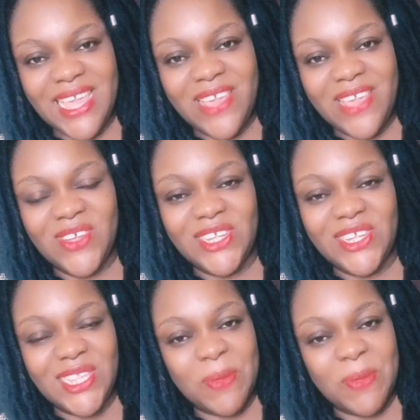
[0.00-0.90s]
If you're
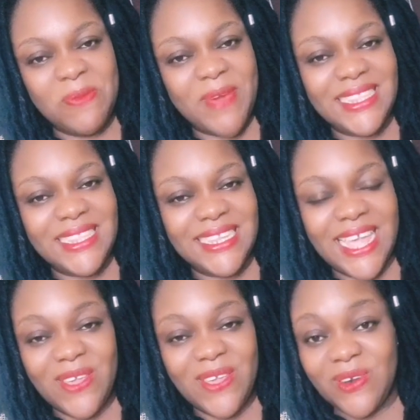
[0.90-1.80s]
just stopping by today,
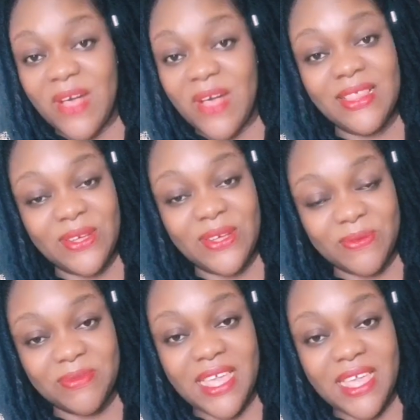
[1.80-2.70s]
you are
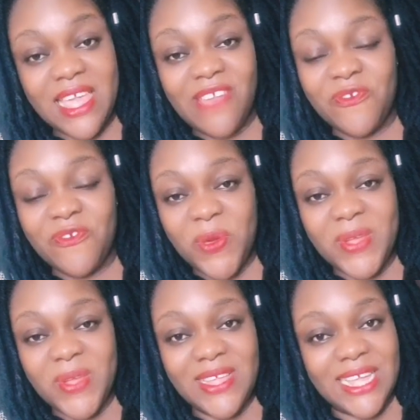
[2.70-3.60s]
welcome. If you've been
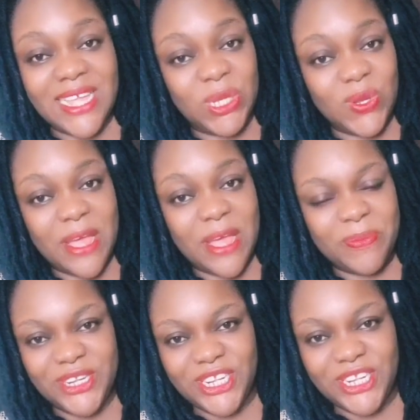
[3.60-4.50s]
with us, I truly
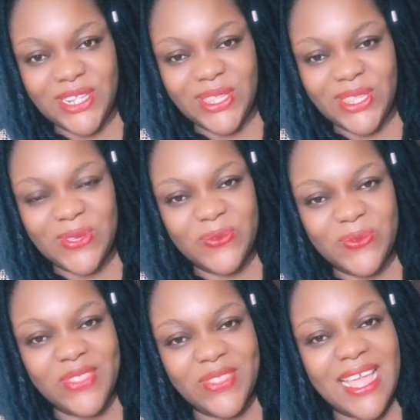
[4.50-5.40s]
appreciate you.
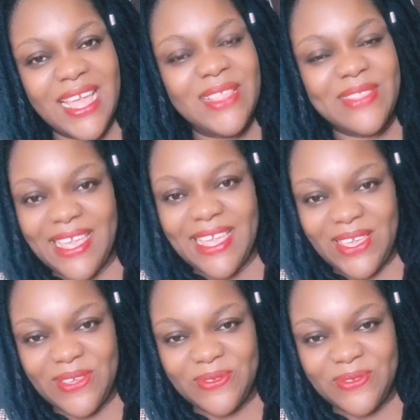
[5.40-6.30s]

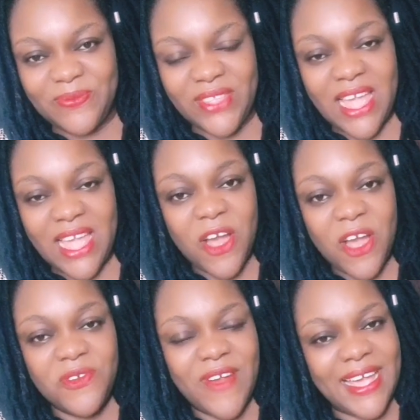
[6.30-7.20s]
Thank you.
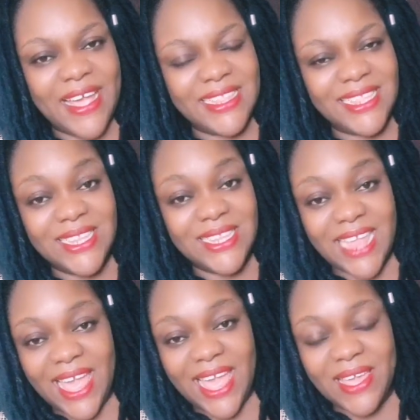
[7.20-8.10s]
All right,
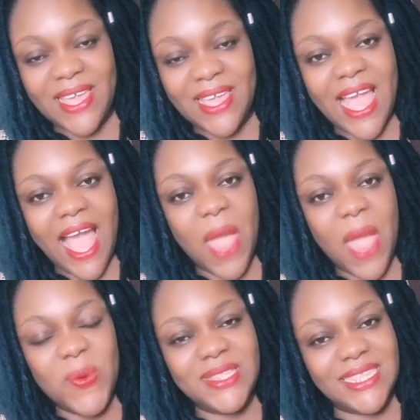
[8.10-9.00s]
today I
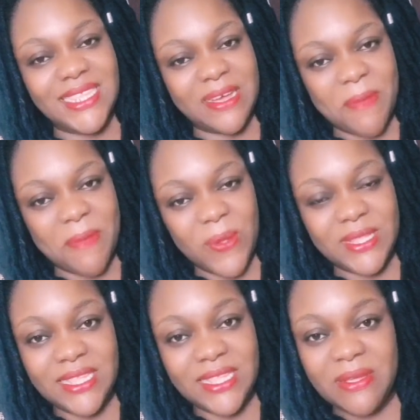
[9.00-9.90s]
want to talk
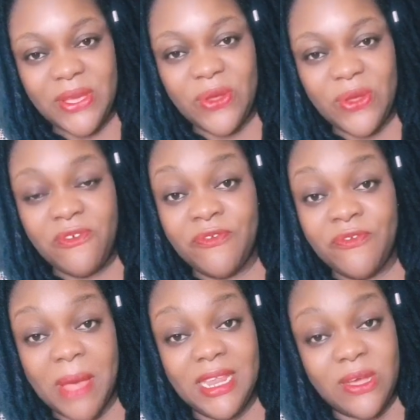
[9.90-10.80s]
about, you know,
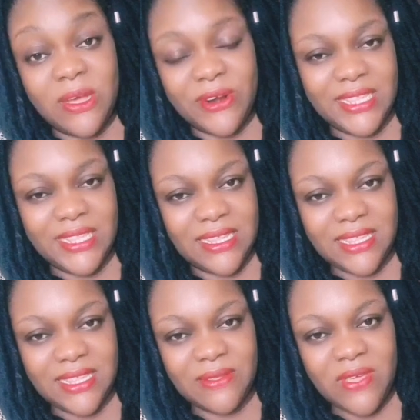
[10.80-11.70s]
family
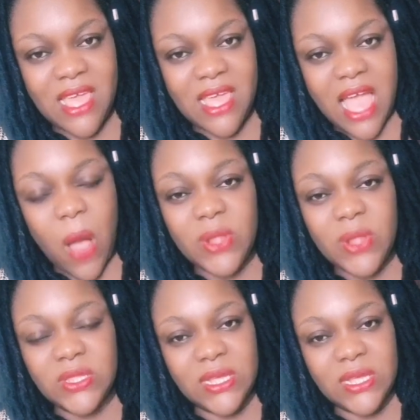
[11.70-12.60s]
curses. I
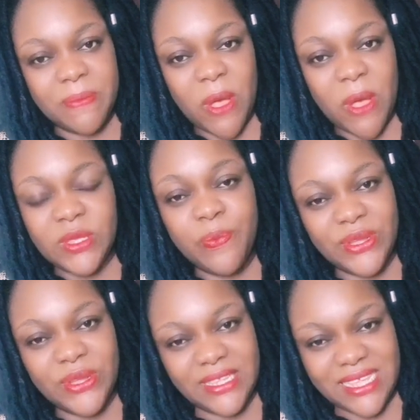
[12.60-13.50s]
want to talk about
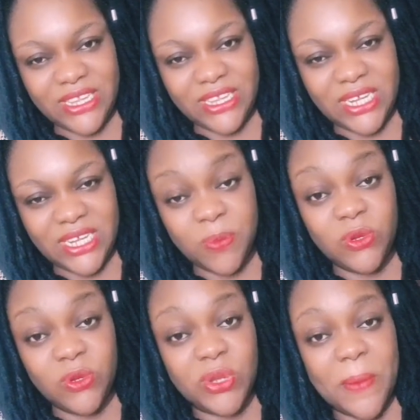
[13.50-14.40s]
bondage,
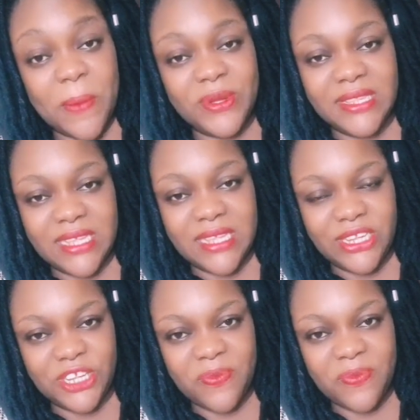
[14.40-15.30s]
spiritual bondage.